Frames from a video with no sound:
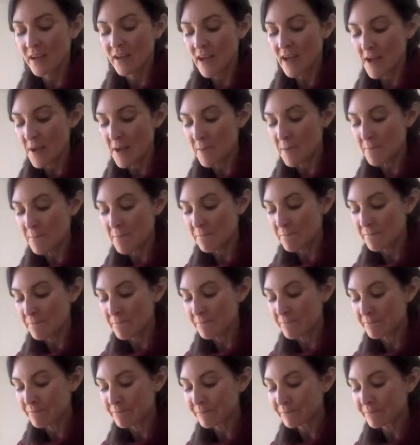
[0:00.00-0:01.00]

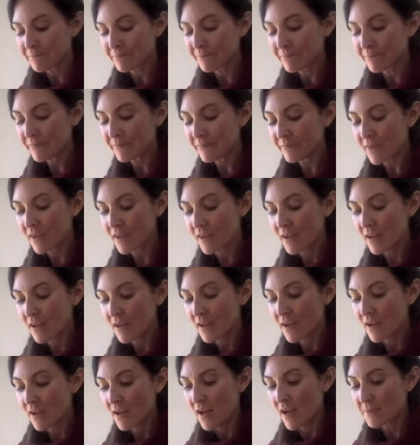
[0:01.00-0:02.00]

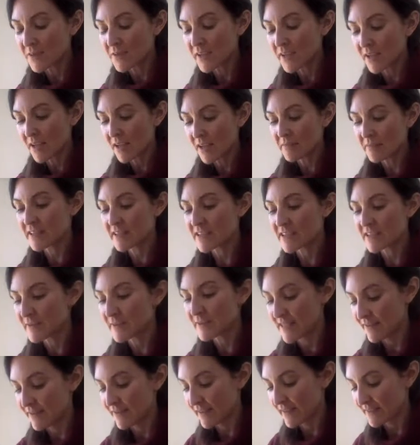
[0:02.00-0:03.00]
I'm going to come to the
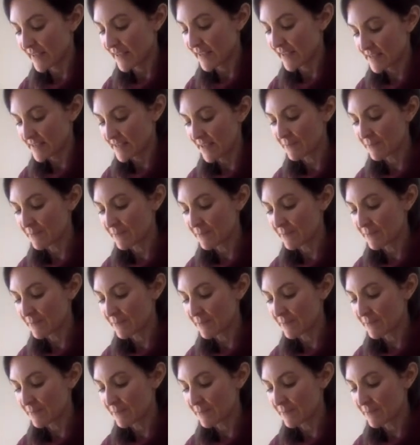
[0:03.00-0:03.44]
specifics, actually.